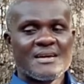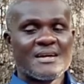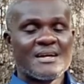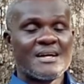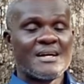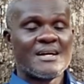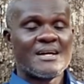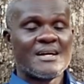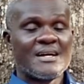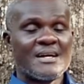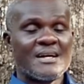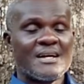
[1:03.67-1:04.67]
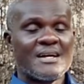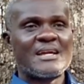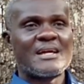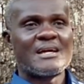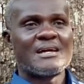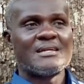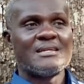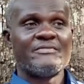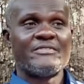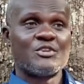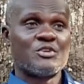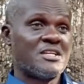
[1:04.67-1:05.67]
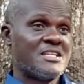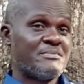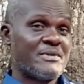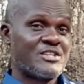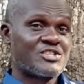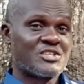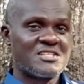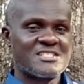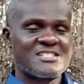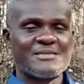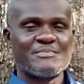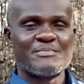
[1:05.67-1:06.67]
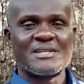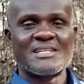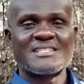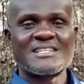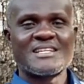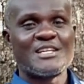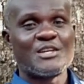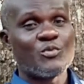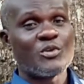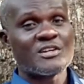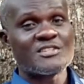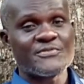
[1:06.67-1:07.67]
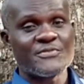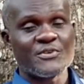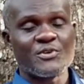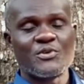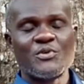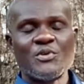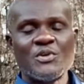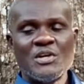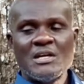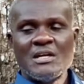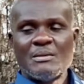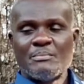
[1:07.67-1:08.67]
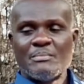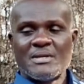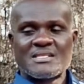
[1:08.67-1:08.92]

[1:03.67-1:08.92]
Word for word: He named Jeremiah, even though he didn't mention his name, but he said he worked for Mercyland.